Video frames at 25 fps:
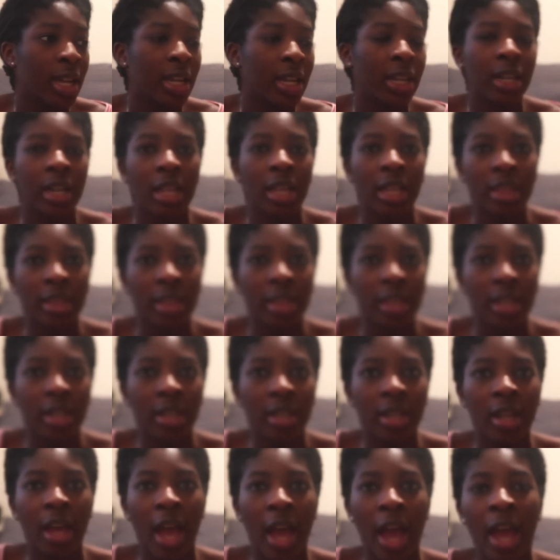
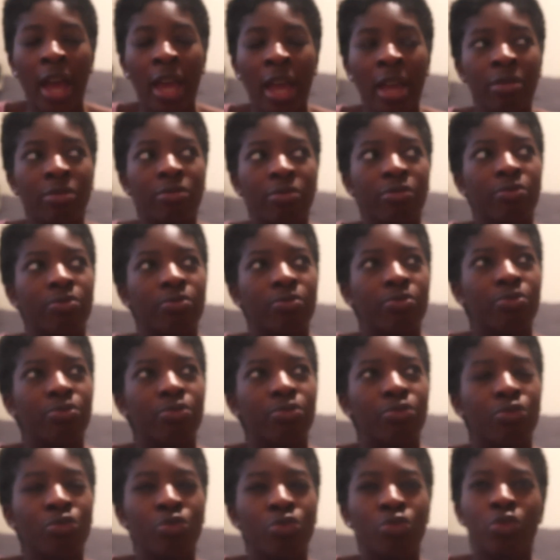Nathan. I
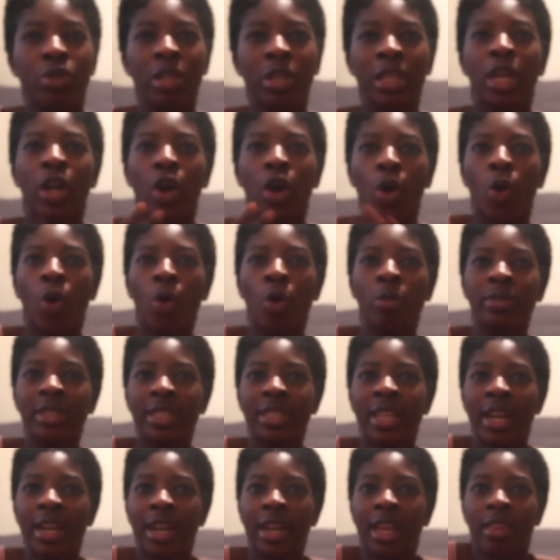really hoped
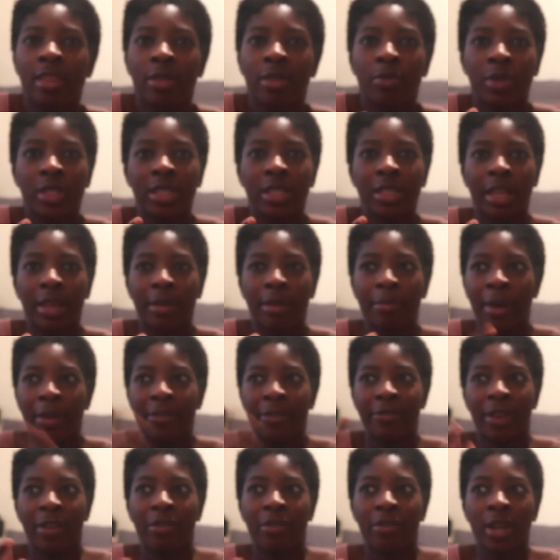that Nathan was like my
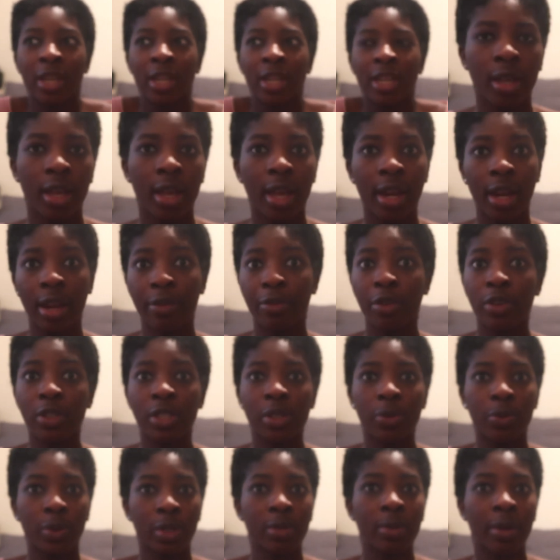favorite. And at first
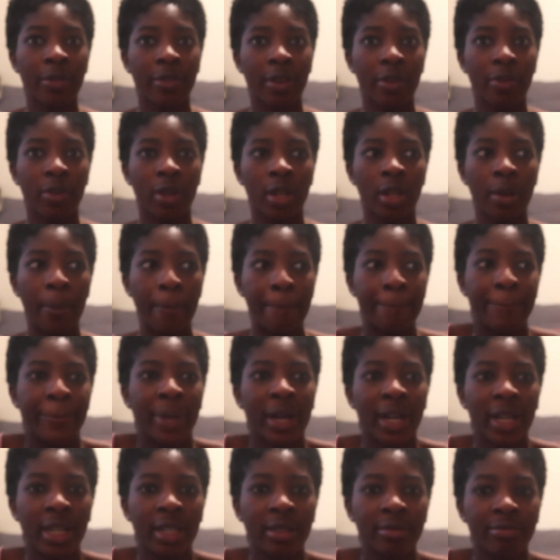he was my favorite,
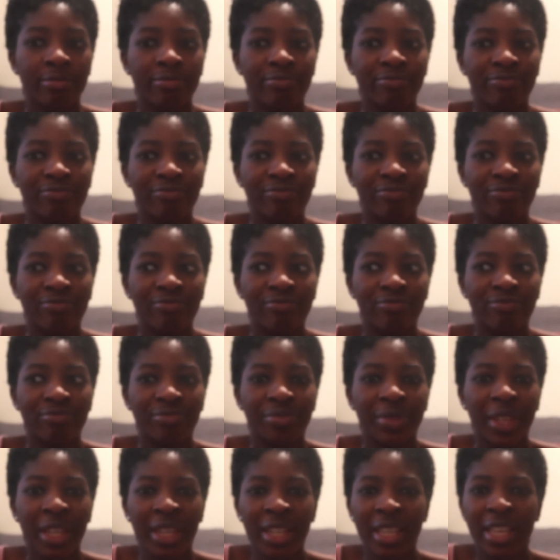but
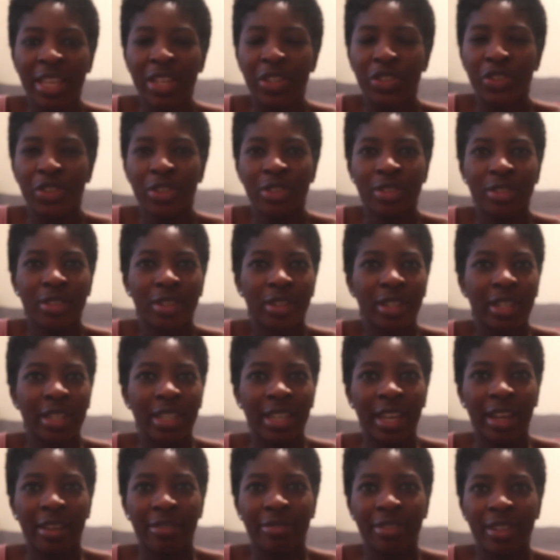then he just
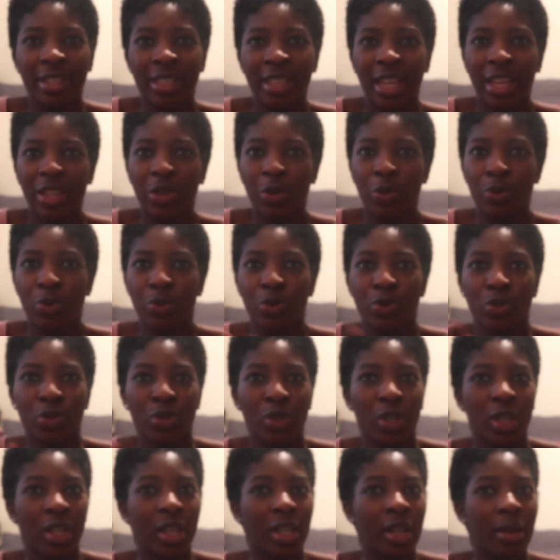started having like those
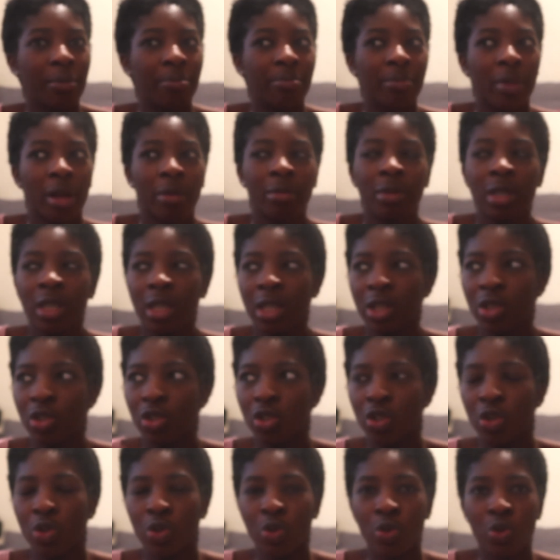mommy
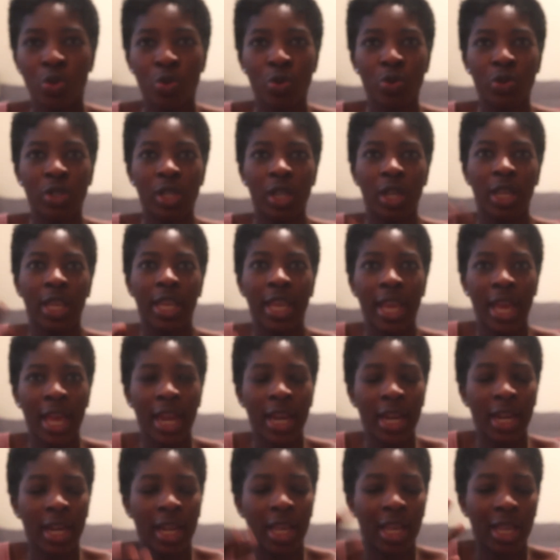issues and
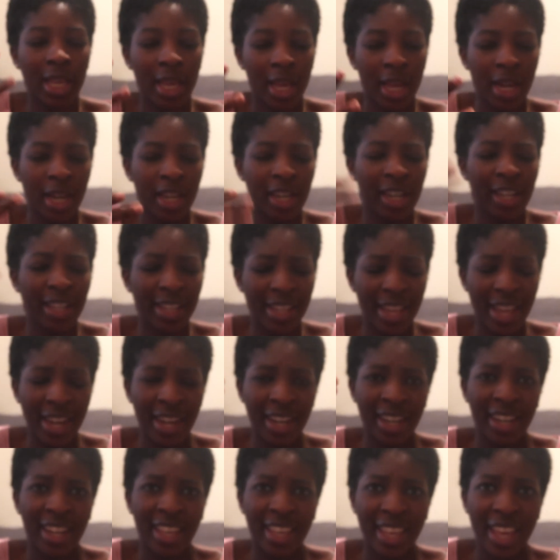again and again and again
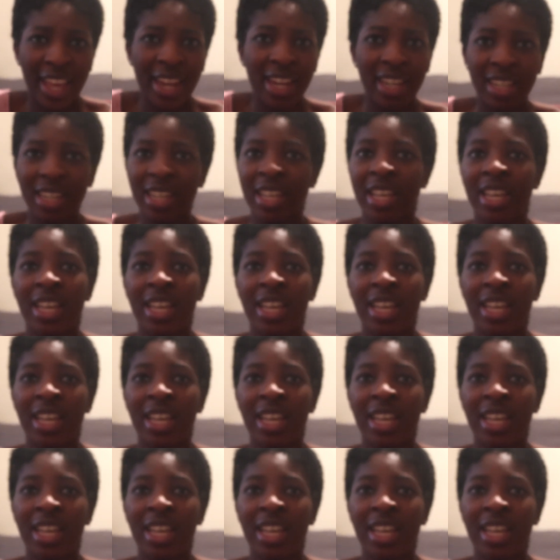and again.